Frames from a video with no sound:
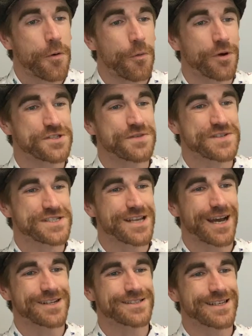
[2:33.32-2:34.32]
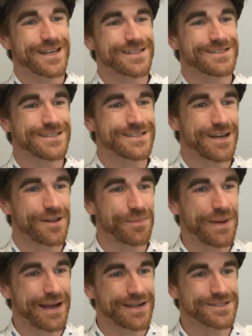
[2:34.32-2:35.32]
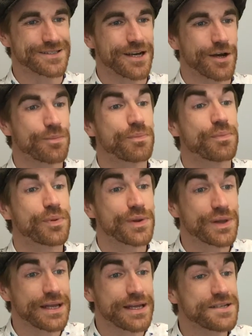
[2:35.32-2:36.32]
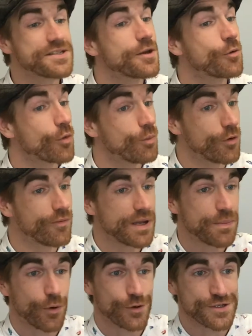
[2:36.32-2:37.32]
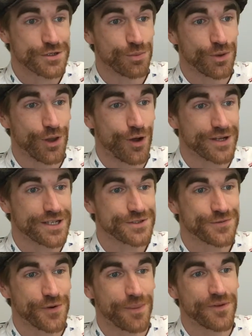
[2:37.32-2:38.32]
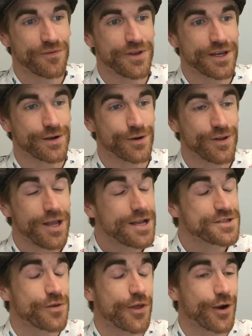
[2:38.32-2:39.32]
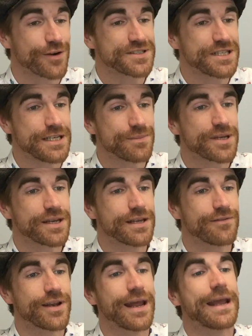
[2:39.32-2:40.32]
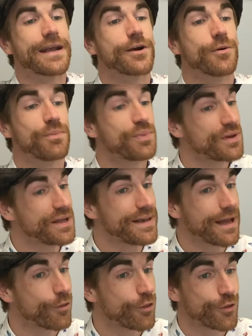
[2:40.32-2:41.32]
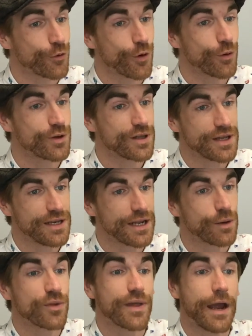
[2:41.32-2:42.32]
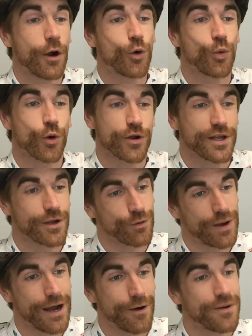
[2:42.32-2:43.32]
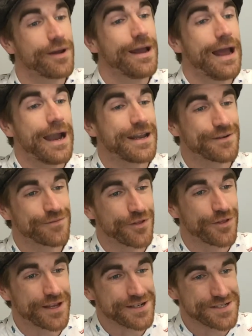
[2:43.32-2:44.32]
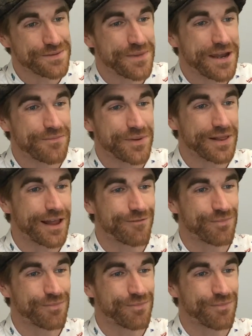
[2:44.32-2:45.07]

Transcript: Once you've decided to get a detailing package done, please remove any personal belongings from the vehicle so that our team can give it a complete and thorough cleaning without working around any of the things that may have been left